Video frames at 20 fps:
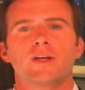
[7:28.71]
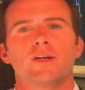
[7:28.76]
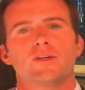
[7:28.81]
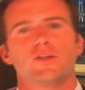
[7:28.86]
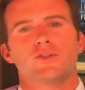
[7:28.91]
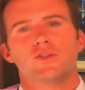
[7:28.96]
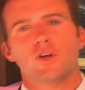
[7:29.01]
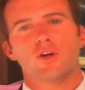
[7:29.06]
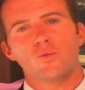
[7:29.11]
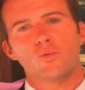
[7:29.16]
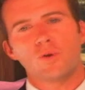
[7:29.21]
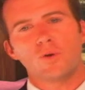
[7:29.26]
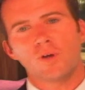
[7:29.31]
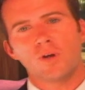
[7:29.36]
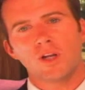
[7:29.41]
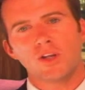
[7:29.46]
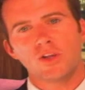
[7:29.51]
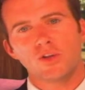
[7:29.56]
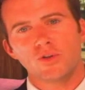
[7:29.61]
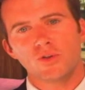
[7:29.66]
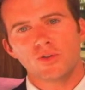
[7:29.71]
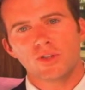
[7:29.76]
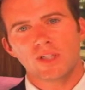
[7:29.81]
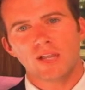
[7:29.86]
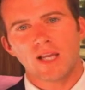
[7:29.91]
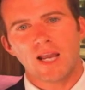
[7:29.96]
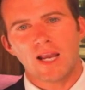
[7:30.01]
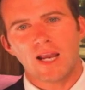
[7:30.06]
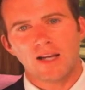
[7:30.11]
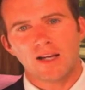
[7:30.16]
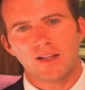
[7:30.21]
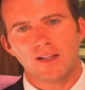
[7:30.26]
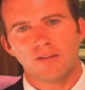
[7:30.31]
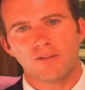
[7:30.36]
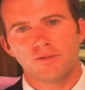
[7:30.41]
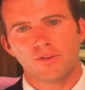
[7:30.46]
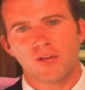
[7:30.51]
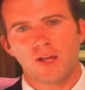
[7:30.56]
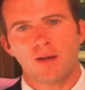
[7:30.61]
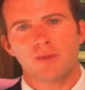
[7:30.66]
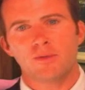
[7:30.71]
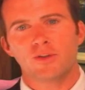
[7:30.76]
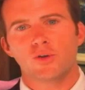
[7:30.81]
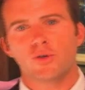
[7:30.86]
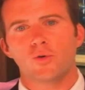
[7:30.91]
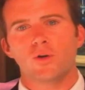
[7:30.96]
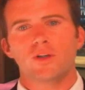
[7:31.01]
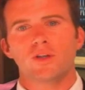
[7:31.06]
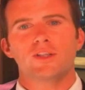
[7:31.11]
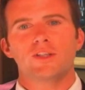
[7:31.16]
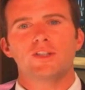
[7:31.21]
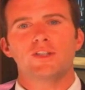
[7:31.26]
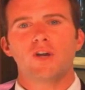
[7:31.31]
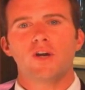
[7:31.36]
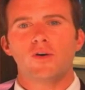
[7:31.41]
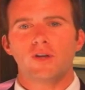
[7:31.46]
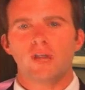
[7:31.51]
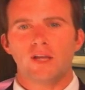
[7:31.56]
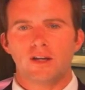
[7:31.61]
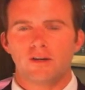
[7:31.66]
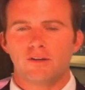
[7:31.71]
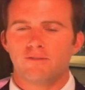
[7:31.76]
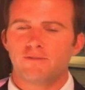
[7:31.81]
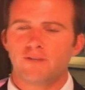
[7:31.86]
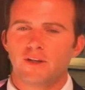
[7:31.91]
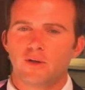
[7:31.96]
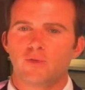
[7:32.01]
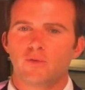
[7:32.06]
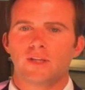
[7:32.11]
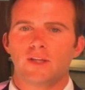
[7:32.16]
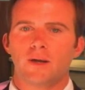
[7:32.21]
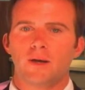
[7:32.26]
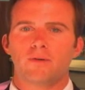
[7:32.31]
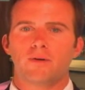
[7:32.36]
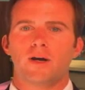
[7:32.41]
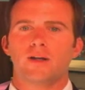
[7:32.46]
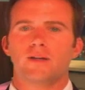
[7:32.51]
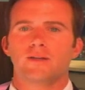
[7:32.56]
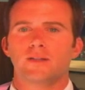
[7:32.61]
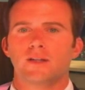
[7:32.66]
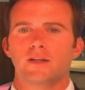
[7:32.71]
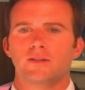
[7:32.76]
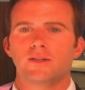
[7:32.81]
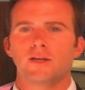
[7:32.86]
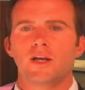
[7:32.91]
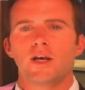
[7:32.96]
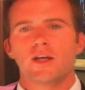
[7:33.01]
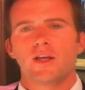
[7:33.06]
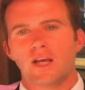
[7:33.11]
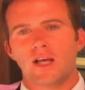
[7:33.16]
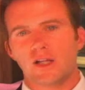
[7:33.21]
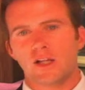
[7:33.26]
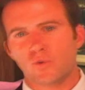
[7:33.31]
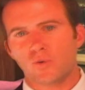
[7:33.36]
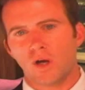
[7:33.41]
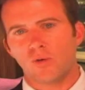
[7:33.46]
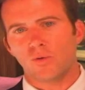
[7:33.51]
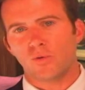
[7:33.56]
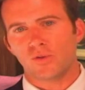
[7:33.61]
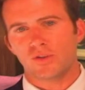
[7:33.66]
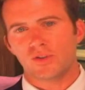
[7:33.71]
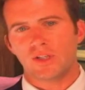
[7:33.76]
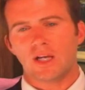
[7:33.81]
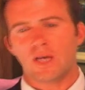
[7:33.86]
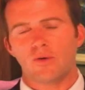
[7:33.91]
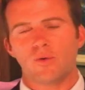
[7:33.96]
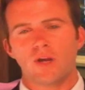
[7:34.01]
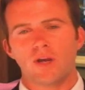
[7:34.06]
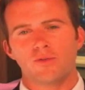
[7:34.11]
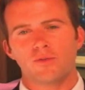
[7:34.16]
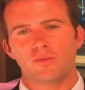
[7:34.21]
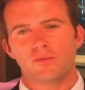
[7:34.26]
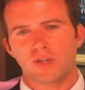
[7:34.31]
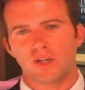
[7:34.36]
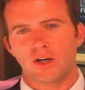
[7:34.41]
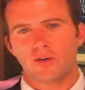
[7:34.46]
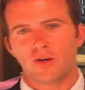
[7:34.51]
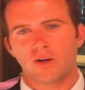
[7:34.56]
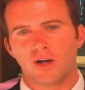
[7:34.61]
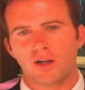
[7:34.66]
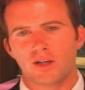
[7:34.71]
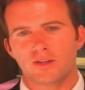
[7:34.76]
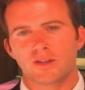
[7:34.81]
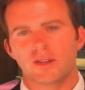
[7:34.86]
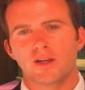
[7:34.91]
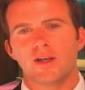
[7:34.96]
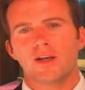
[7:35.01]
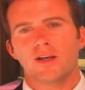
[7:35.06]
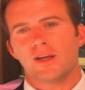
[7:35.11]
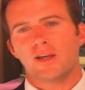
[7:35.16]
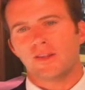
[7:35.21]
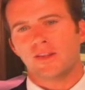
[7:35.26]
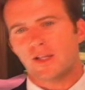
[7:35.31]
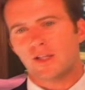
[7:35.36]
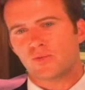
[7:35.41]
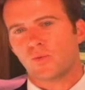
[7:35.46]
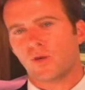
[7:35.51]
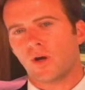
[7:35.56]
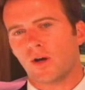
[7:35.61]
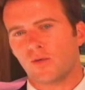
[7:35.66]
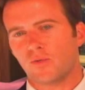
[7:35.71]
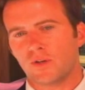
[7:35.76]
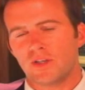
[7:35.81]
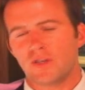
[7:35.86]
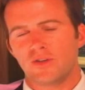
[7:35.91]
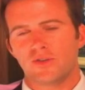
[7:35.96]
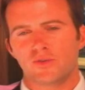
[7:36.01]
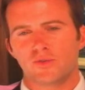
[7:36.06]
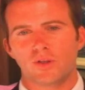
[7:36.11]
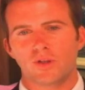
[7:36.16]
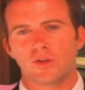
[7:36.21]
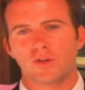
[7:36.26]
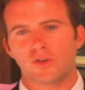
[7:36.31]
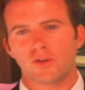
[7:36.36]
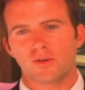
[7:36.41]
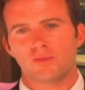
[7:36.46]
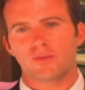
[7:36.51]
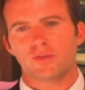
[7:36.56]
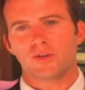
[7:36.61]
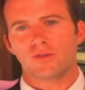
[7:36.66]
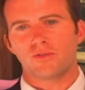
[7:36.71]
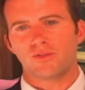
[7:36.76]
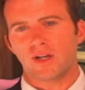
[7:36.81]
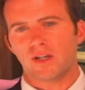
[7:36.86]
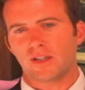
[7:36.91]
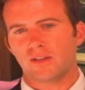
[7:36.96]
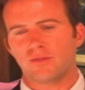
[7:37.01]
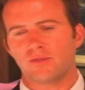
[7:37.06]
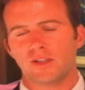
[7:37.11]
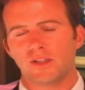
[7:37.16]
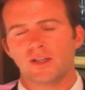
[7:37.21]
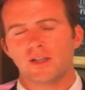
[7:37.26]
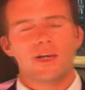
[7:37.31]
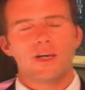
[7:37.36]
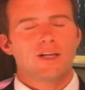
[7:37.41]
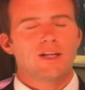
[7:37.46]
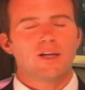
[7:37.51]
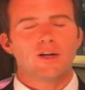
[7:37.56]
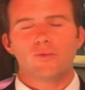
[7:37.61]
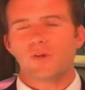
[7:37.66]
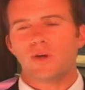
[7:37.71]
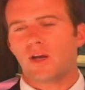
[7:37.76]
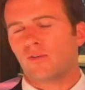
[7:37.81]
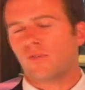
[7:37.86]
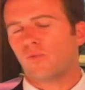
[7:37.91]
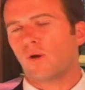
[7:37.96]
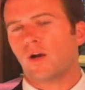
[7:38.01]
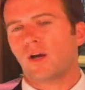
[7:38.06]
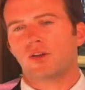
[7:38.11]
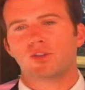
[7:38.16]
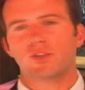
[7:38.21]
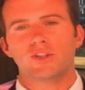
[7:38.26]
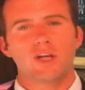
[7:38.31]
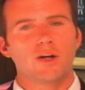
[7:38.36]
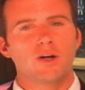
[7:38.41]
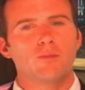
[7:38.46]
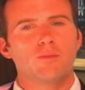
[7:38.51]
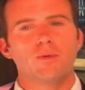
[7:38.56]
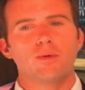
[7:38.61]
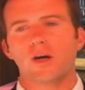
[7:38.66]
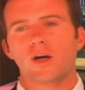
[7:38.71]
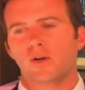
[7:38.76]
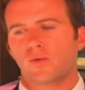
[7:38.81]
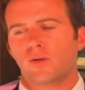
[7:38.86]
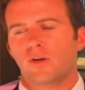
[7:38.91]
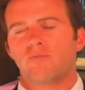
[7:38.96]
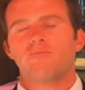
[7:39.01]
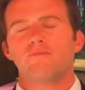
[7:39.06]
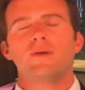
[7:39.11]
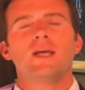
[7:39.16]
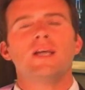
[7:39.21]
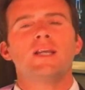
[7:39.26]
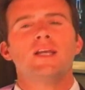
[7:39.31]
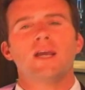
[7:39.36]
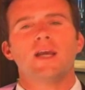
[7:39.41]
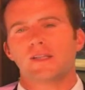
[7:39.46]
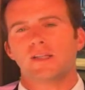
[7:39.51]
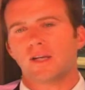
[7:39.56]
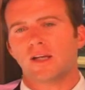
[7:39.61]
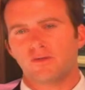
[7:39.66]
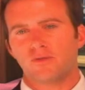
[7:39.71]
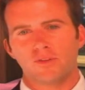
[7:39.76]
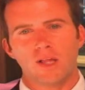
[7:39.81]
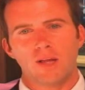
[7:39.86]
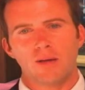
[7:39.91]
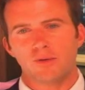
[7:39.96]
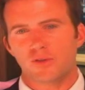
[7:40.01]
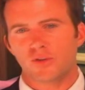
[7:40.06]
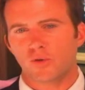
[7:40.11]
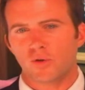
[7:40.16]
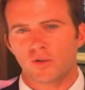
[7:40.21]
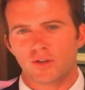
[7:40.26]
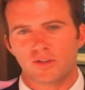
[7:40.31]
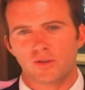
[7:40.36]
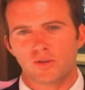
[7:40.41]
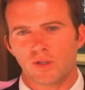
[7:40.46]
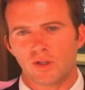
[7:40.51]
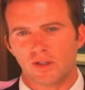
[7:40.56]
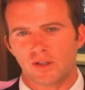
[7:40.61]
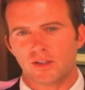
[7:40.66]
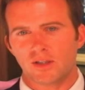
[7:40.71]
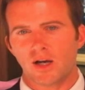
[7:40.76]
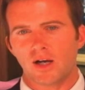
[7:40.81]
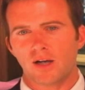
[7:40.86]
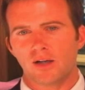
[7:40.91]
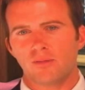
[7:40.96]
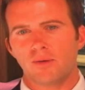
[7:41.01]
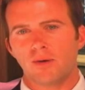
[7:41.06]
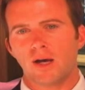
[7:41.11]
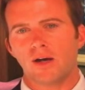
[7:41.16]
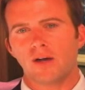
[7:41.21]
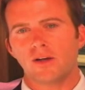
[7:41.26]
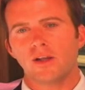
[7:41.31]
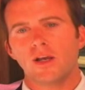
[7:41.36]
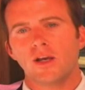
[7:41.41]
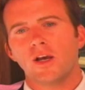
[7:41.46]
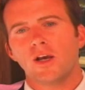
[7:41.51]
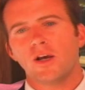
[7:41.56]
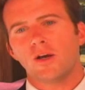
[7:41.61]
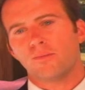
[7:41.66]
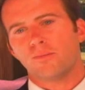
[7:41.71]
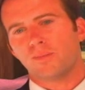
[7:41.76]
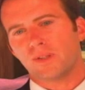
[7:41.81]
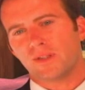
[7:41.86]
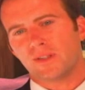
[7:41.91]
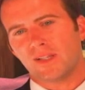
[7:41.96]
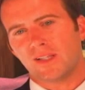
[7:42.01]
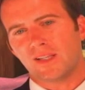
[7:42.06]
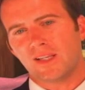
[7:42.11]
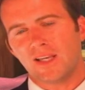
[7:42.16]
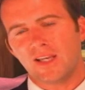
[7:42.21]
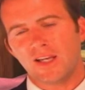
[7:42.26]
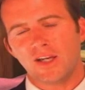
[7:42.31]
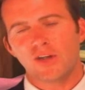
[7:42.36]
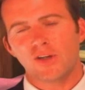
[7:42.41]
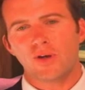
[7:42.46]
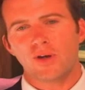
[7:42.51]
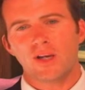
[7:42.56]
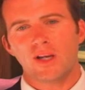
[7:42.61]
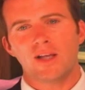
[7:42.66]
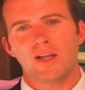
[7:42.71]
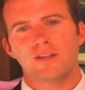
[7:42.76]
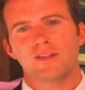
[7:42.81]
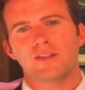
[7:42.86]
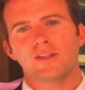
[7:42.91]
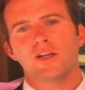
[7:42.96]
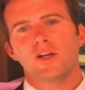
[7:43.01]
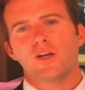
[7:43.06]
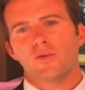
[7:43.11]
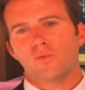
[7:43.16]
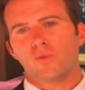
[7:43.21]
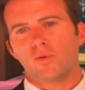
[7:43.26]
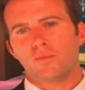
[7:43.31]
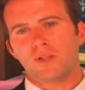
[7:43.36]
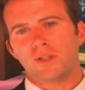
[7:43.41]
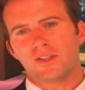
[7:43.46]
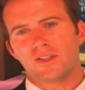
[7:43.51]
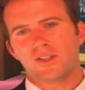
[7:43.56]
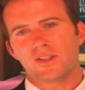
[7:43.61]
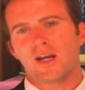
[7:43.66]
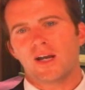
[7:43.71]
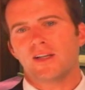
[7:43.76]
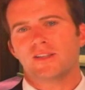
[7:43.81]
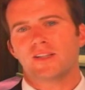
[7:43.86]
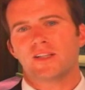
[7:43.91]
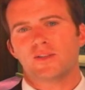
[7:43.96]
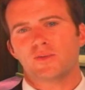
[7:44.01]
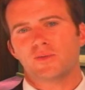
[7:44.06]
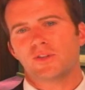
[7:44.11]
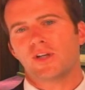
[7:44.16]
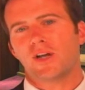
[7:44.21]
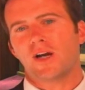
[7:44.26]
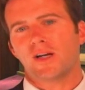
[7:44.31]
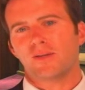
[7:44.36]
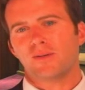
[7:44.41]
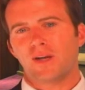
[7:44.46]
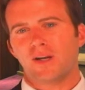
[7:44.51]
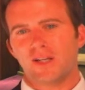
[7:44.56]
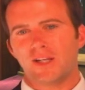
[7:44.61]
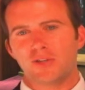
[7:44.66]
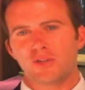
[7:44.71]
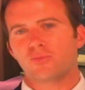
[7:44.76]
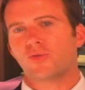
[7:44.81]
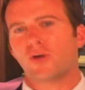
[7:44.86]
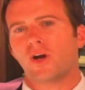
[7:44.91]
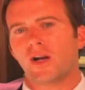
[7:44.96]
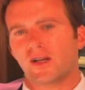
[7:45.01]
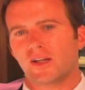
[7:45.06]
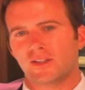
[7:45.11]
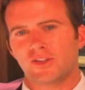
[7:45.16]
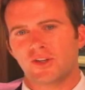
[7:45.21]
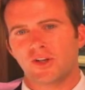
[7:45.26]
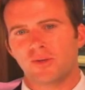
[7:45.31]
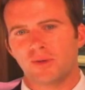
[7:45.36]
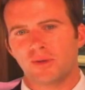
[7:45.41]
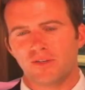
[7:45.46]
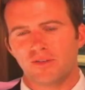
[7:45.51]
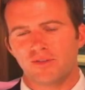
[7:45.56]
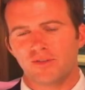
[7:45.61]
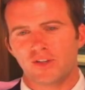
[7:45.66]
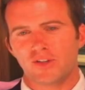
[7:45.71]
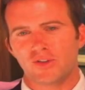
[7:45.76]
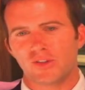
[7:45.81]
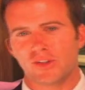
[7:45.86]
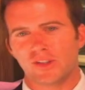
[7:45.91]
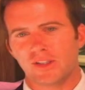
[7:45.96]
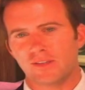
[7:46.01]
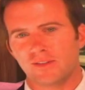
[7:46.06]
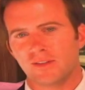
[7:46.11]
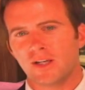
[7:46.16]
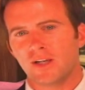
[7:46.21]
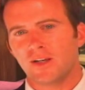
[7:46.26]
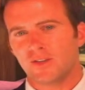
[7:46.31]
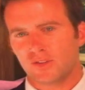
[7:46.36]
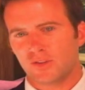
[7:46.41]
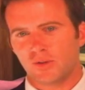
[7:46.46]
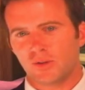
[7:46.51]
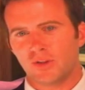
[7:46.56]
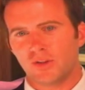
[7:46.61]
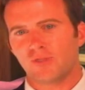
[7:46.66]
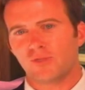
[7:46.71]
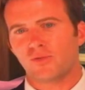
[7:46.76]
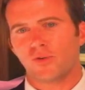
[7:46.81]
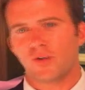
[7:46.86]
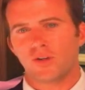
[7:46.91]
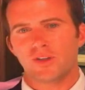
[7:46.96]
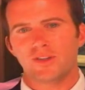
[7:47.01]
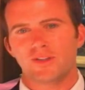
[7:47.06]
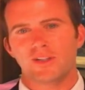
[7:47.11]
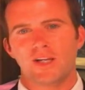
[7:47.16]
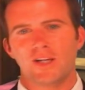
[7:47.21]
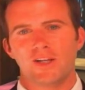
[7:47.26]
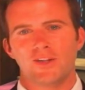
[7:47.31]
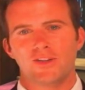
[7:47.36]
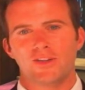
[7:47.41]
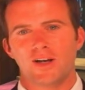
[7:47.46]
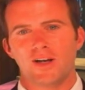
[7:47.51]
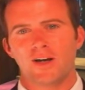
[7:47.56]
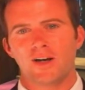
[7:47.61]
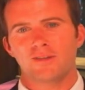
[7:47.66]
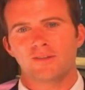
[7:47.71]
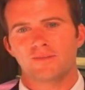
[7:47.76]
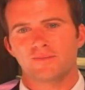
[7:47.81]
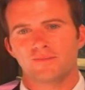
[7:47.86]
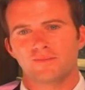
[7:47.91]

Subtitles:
So we want to use anti-inflammatories that don't interfere with that process. That's why we'll stay away from steroids, and that's why we use willow herb so effectively. Now, we have wild cherry bark, we have many anti-inflammatories that we can talk about, but the key ingredients will be discussed as we talk about each product serum individually. So we look forward to seeing you there.